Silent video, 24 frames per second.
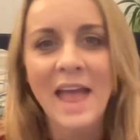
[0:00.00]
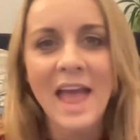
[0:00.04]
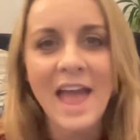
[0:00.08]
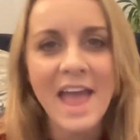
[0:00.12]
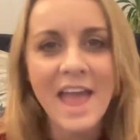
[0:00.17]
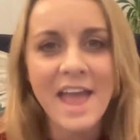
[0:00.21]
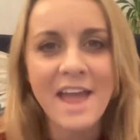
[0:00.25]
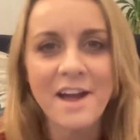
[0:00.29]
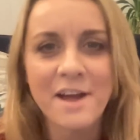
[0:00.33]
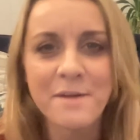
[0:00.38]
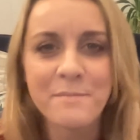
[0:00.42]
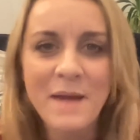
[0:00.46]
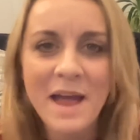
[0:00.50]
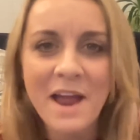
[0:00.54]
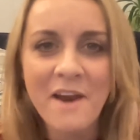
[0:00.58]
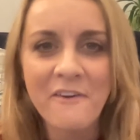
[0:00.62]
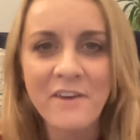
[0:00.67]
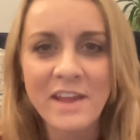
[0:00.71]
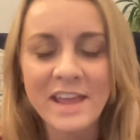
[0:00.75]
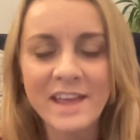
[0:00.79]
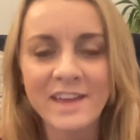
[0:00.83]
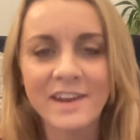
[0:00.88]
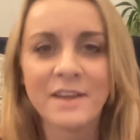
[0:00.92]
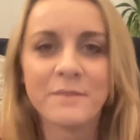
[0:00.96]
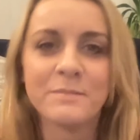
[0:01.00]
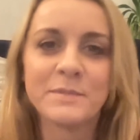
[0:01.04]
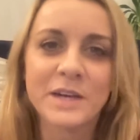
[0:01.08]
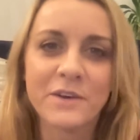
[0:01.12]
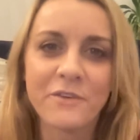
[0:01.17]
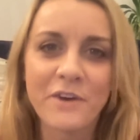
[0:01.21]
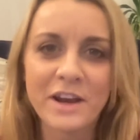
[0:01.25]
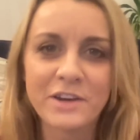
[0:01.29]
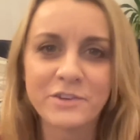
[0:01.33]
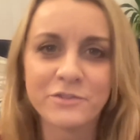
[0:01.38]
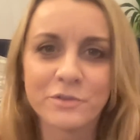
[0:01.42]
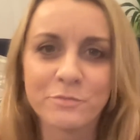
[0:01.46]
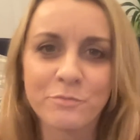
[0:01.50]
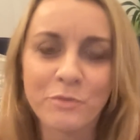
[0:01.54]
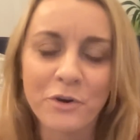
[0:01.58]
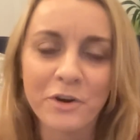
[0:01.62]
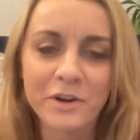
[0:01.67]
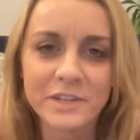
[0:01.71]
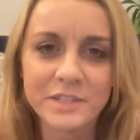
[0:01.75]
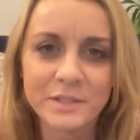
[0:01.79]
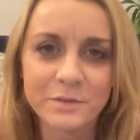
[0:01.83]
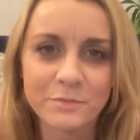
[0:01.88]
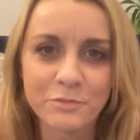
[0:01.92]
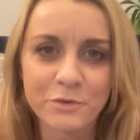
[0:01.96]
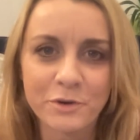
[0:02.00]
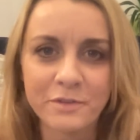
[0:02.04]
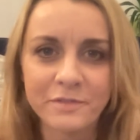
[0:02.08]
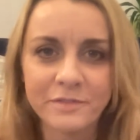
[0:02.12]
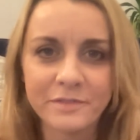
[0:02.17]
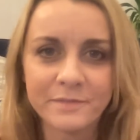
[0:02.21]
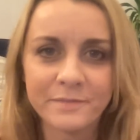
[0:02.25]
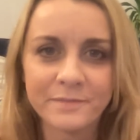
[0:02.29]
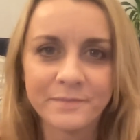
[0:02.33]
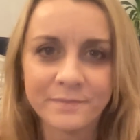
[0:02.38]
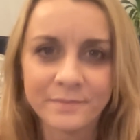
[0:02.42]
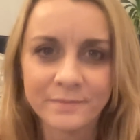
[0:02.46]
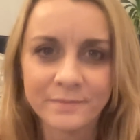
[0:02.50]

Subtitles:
Hey, I'm Harry, and I'm Director of Product at Bruce.